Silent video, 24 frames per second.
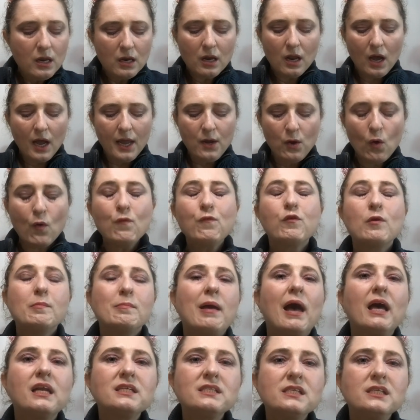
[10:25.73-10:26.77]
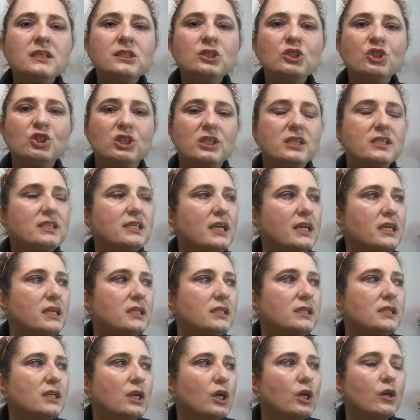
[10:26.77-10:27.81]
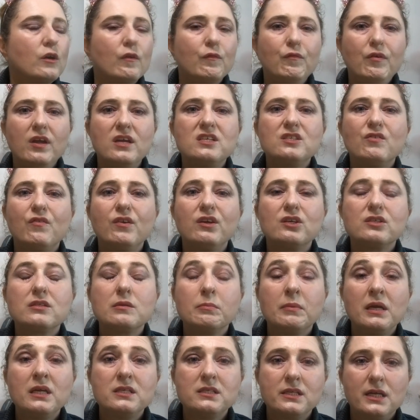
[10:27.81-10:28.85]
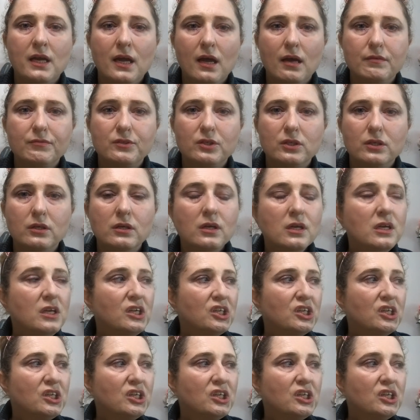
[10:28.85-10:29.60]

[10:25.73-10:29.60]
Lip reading: Now, I know for Madison, she says her face feels amazing after.